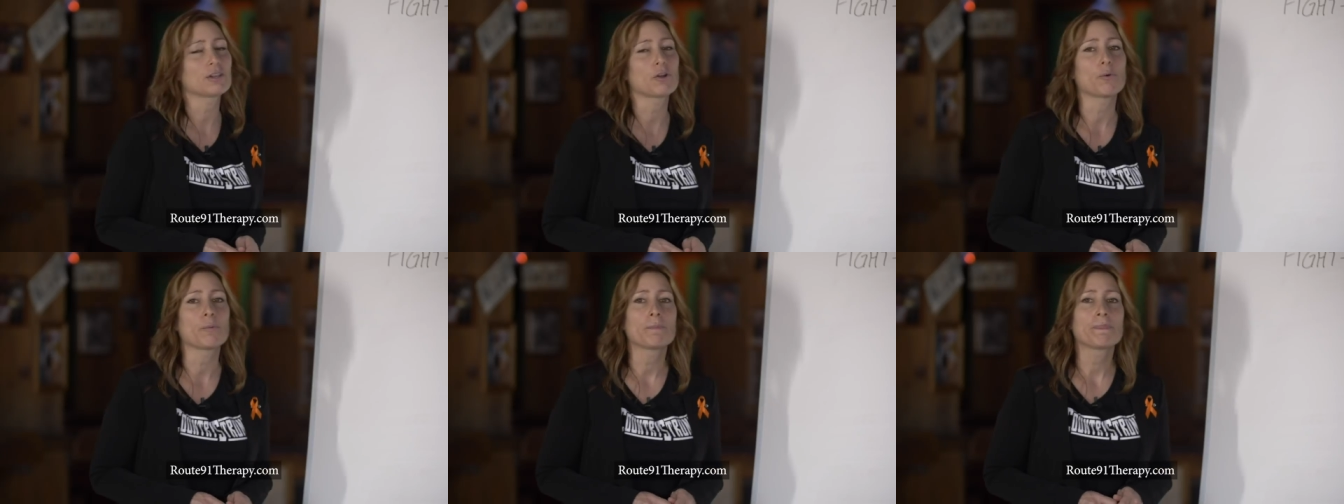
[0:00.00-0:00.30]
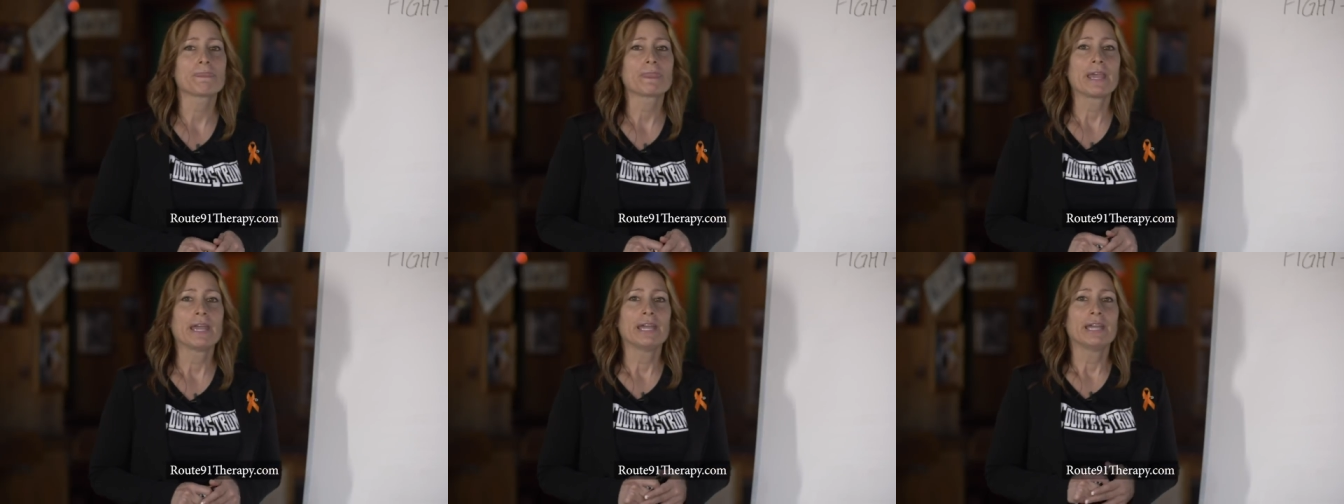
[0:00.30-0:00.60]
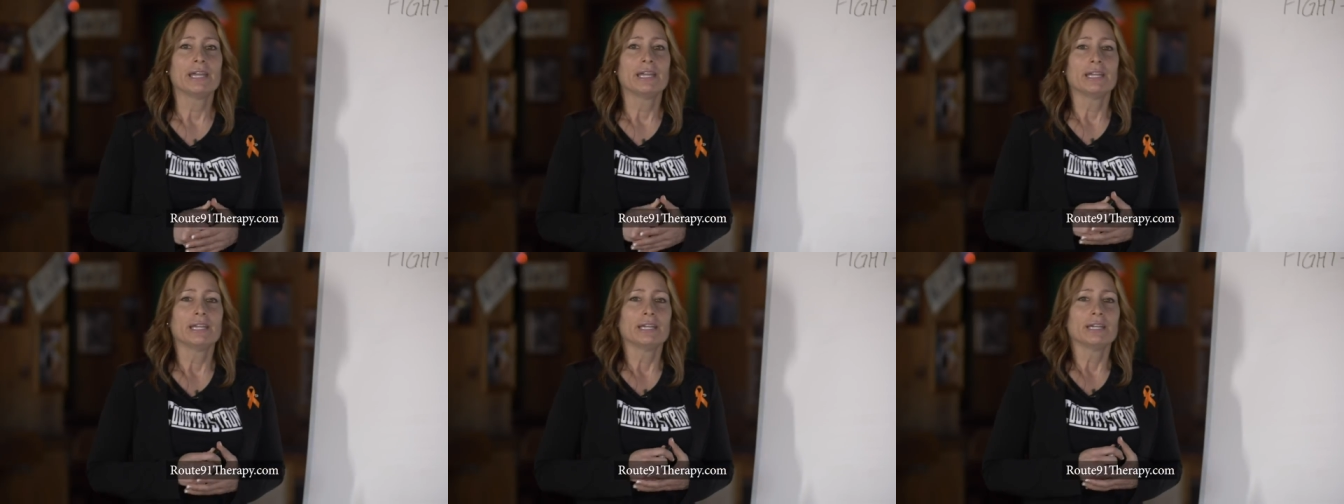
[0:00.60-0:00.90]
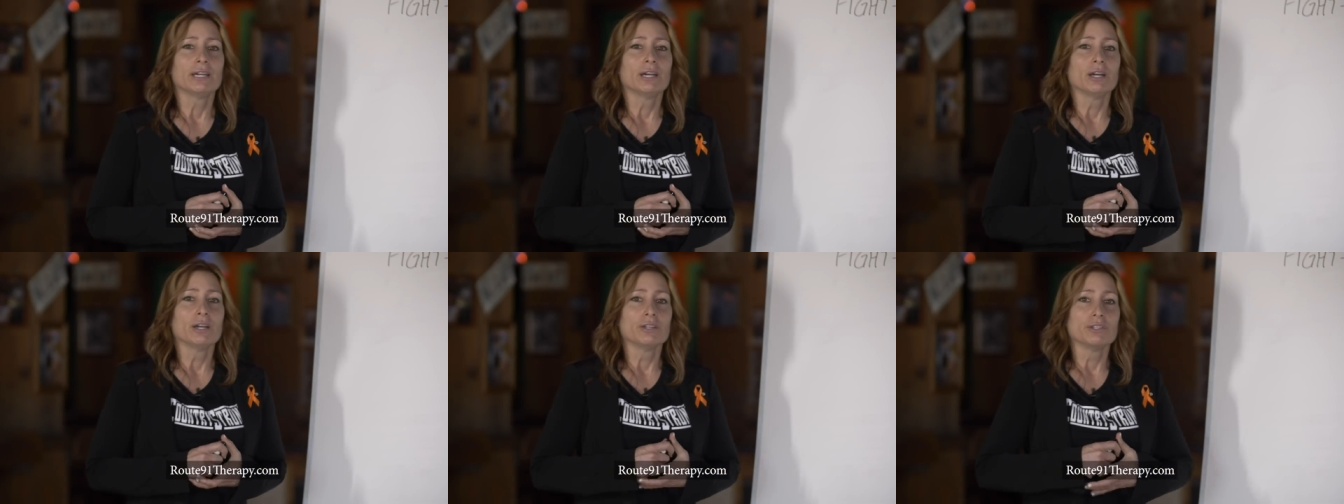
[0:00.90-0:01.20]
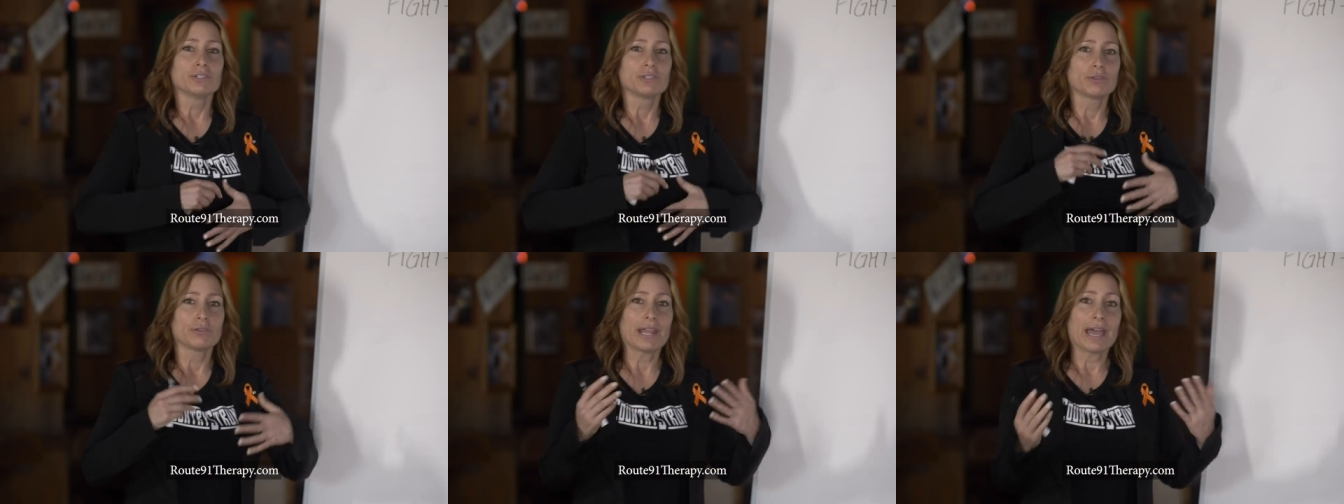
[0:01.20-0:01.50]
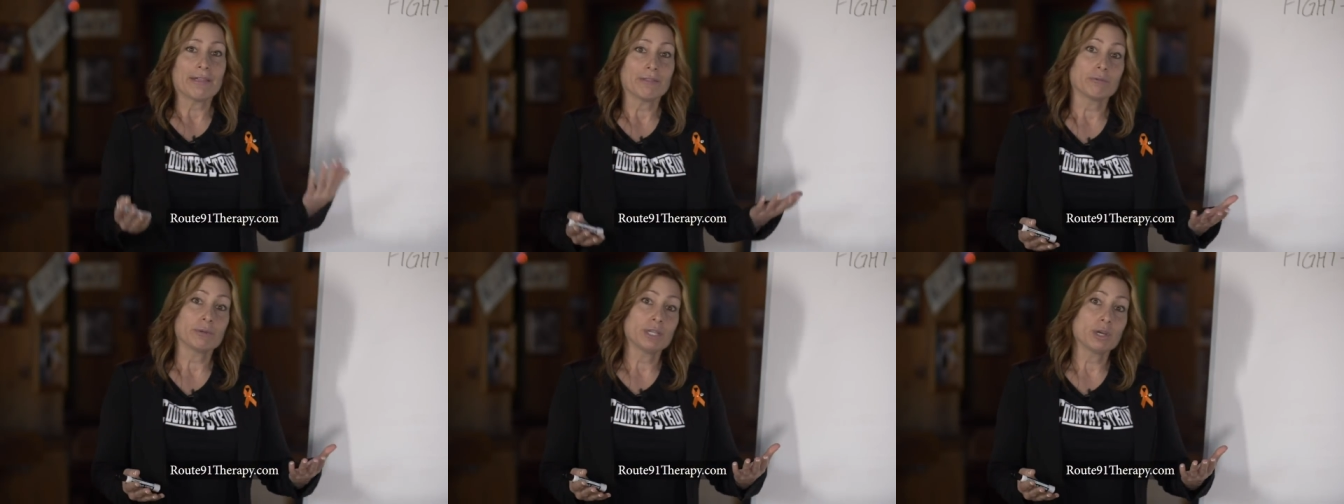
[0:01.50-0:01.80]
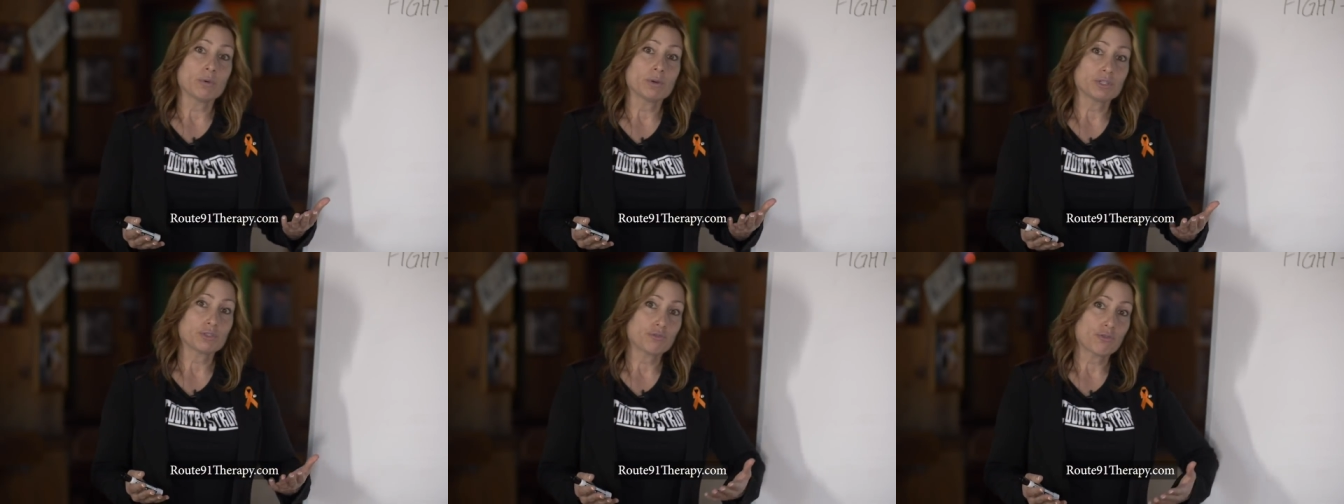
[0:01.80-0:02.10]
So, so now that
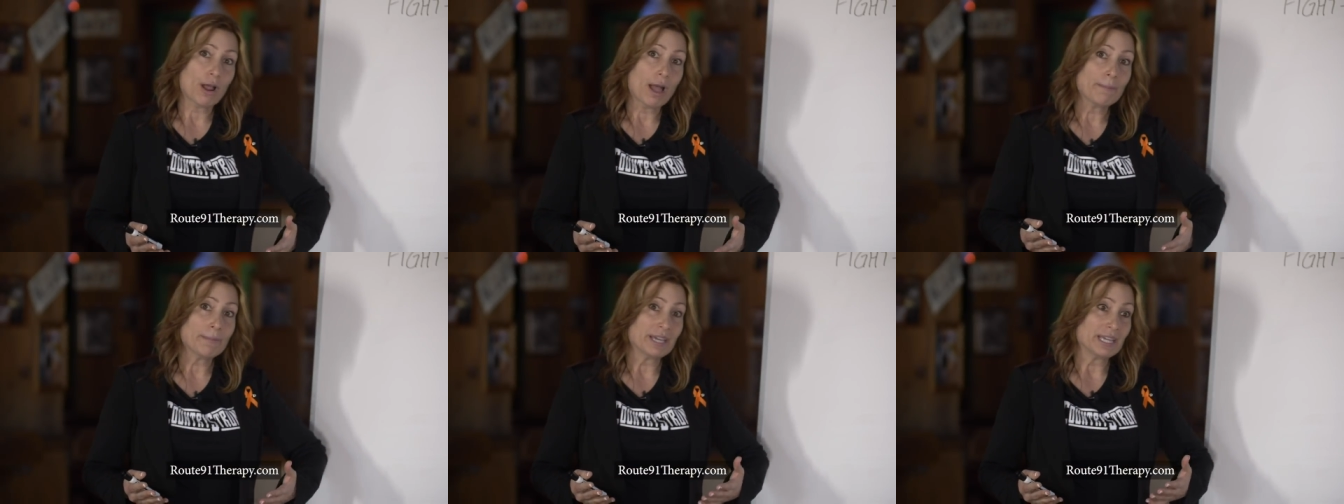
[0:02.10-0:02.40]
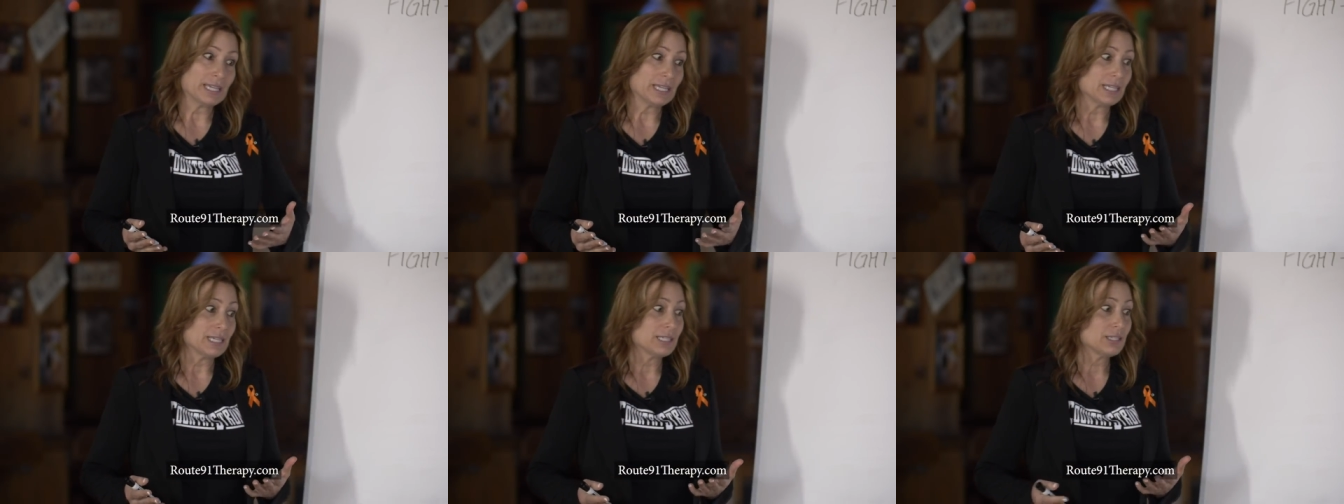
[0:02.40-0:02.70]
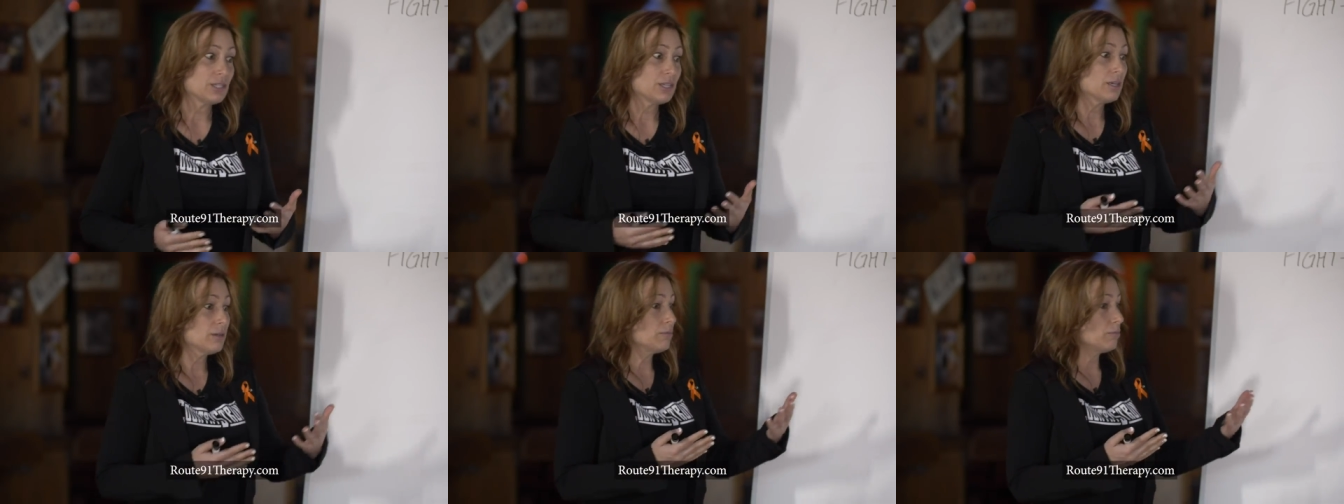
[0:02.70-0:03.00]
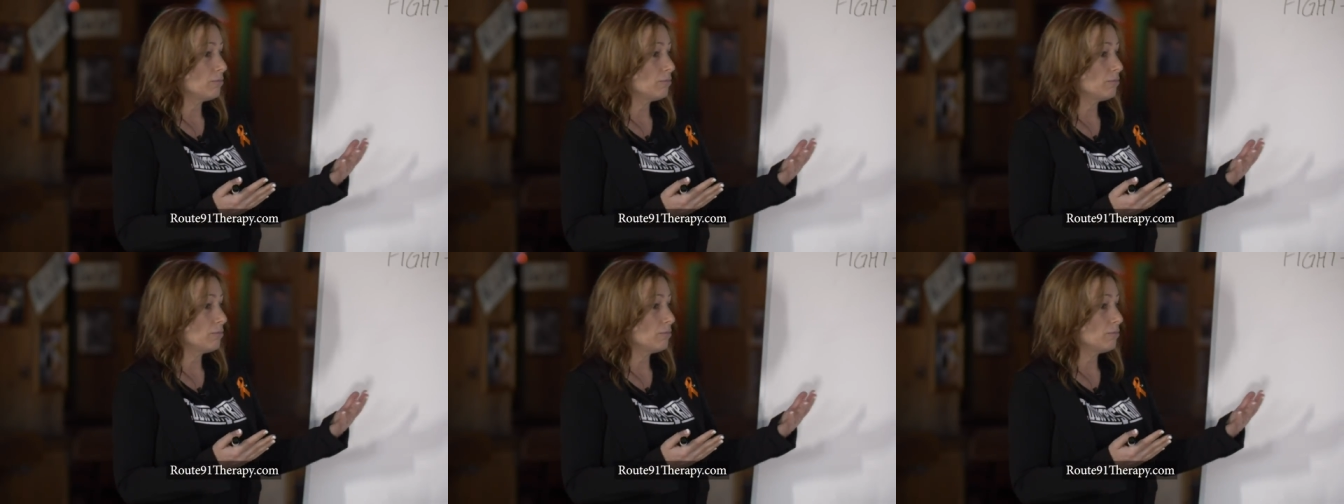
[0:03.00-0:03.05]
we know what trauma is,